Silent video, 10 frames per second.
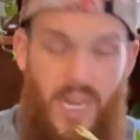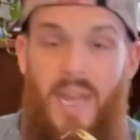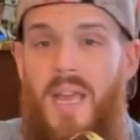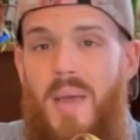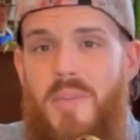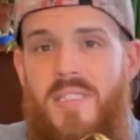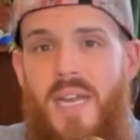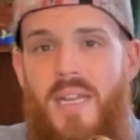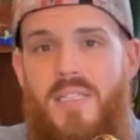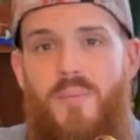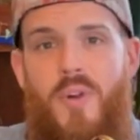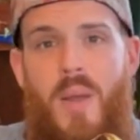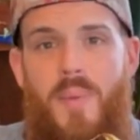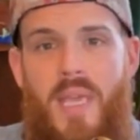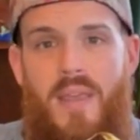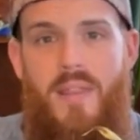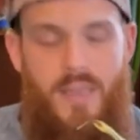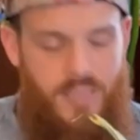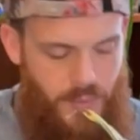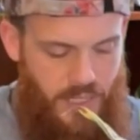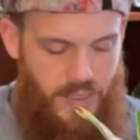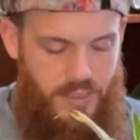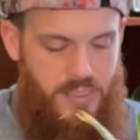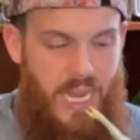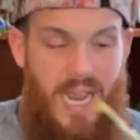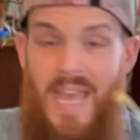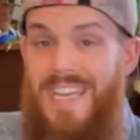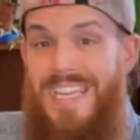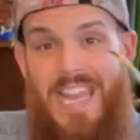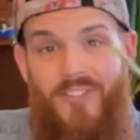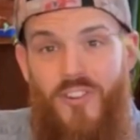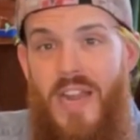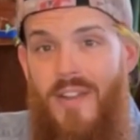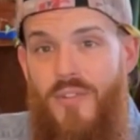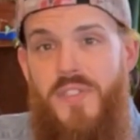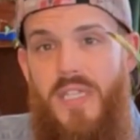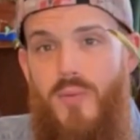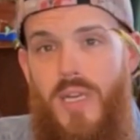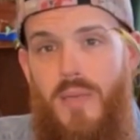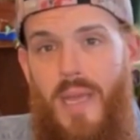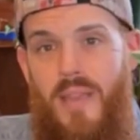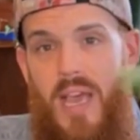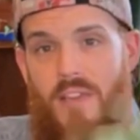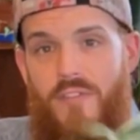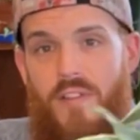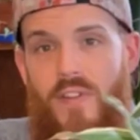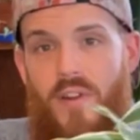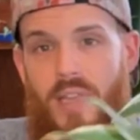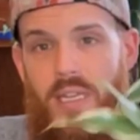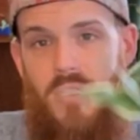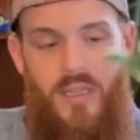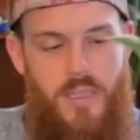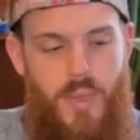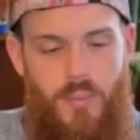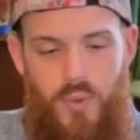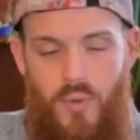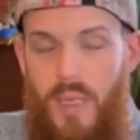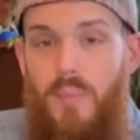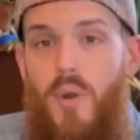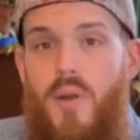But I'm excited to propagate this because I had never ever seen one in my life, a variegated lucky bamboo in